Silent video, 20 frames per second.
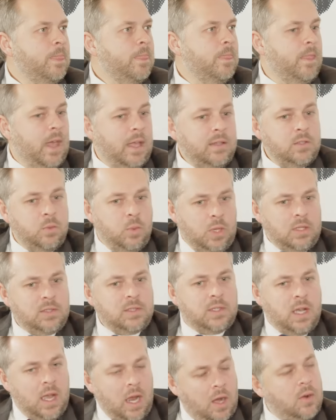That's what's
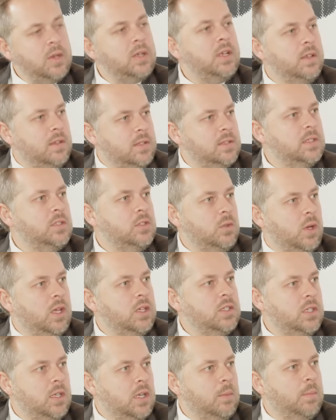currently the
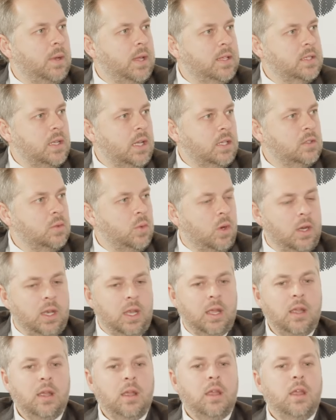situation in a place like
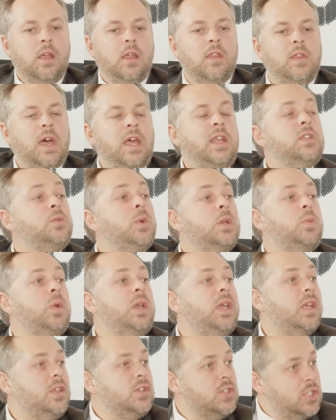Tshwane. That is what we
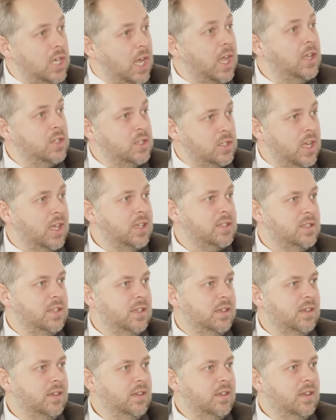can change next
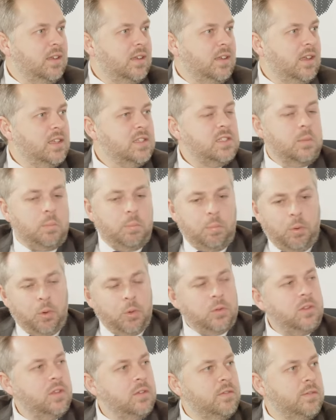year. A
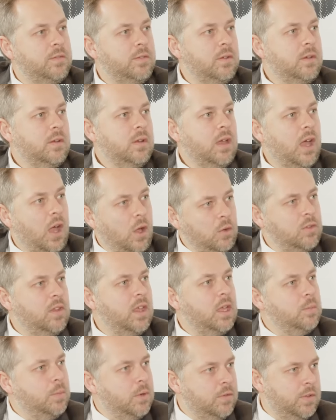supportive
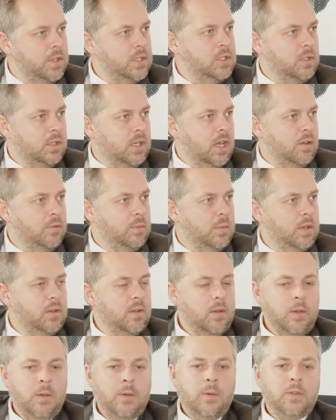Gauteng provincial government
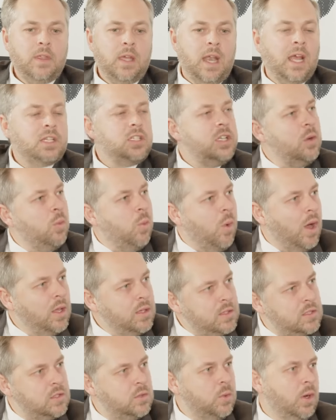that actually
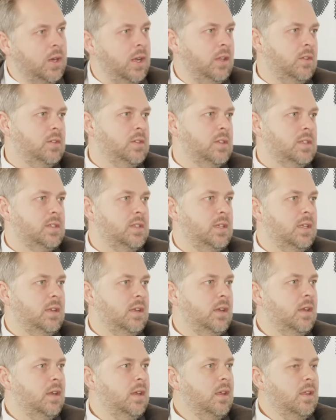wants Tshwane to succeed,
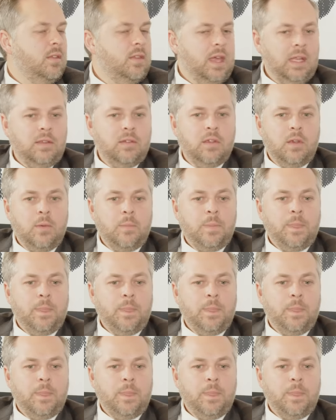that,